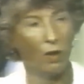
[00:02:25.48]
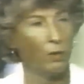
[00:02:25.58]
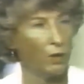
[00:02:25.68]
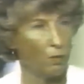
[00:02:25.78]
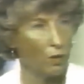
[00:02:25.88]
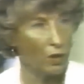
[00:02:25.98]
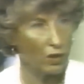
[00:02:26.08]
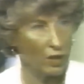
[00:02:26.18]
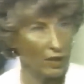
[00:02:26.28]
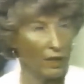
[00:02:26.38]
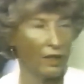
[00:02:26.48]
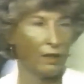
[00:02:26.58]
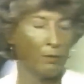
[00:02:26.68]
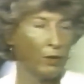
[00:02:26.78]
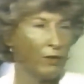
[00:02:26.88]
always washed that
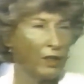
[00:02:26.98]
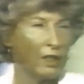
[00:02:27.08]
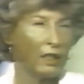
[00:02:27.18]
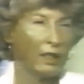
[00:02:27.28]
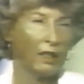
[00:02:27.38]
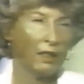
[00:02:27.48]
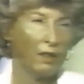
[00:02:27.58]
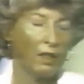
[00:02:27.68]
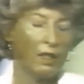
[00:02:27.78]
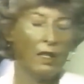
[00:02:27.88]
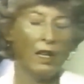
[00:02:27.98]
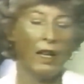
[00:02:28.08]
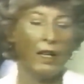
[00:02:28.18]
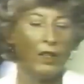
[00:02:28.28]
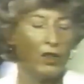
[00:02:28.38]
hair perfectly clean and all,
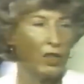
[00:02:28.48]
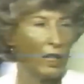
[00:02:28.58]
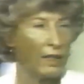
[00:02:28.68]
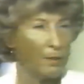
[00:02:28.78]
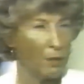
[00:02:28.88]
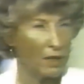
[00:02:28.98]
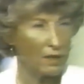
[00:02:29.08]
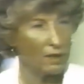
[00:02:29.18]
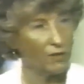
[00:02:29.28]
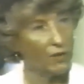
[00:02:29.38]
she expects to